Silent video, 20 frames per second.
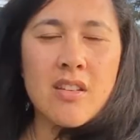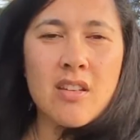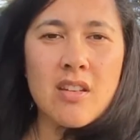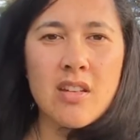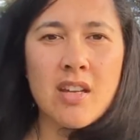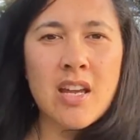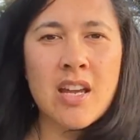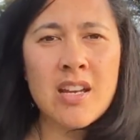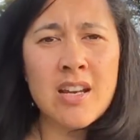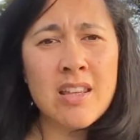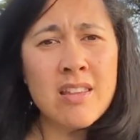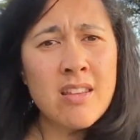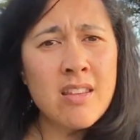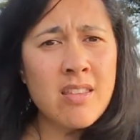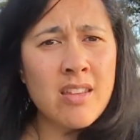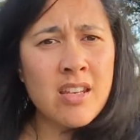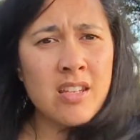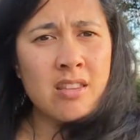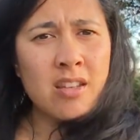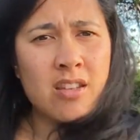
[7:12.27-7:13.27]
Another thing
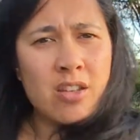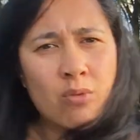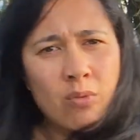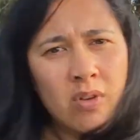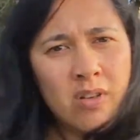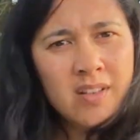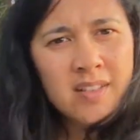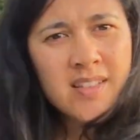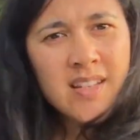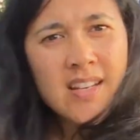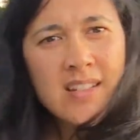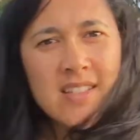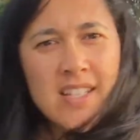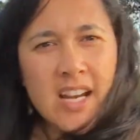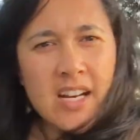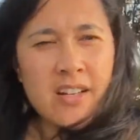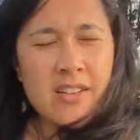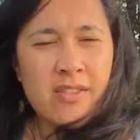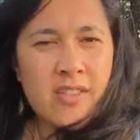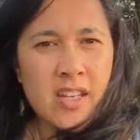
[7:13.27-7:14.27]
that you want to sit down and
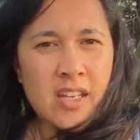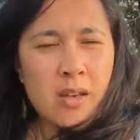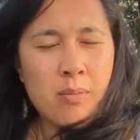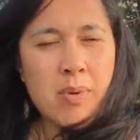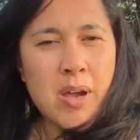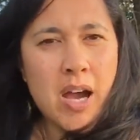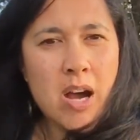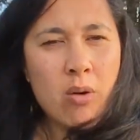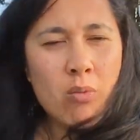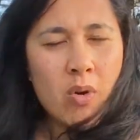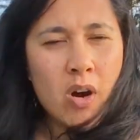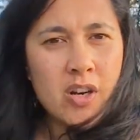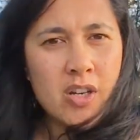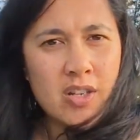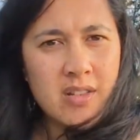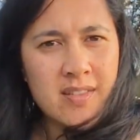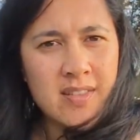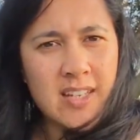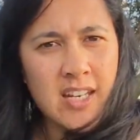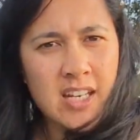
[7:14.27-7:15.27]
think about while you're
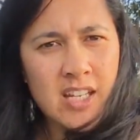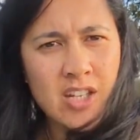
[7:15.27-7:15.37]
setting your